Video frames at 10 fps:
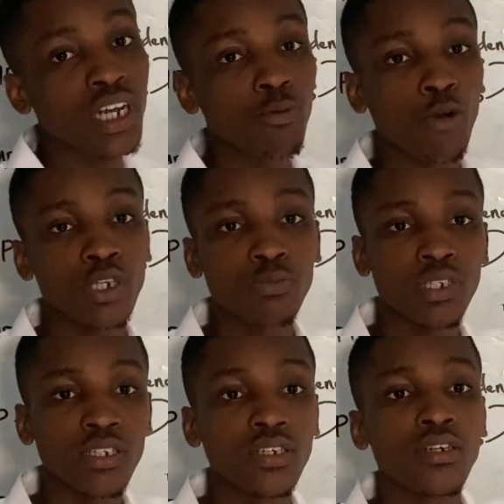name will always
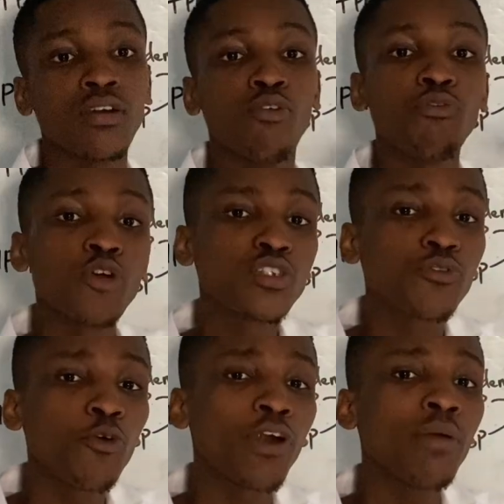be
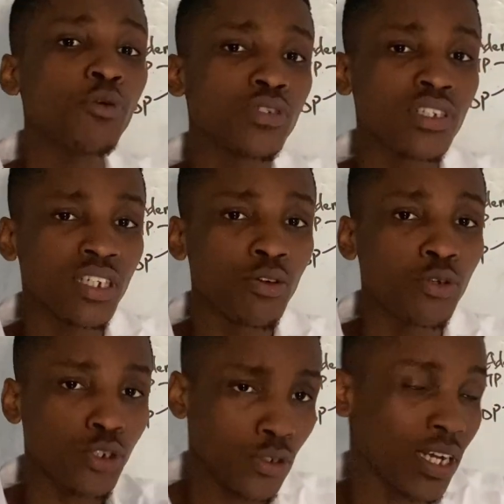
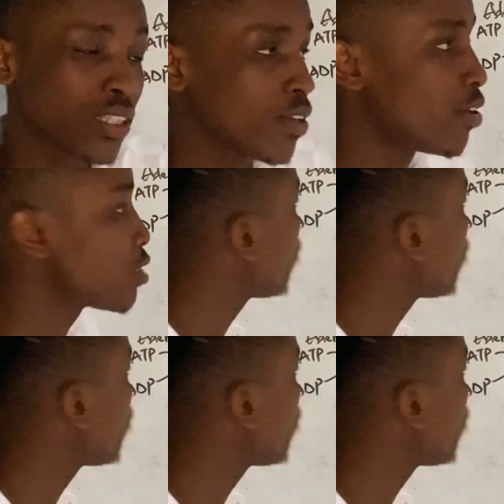phosphoribosyl transferase.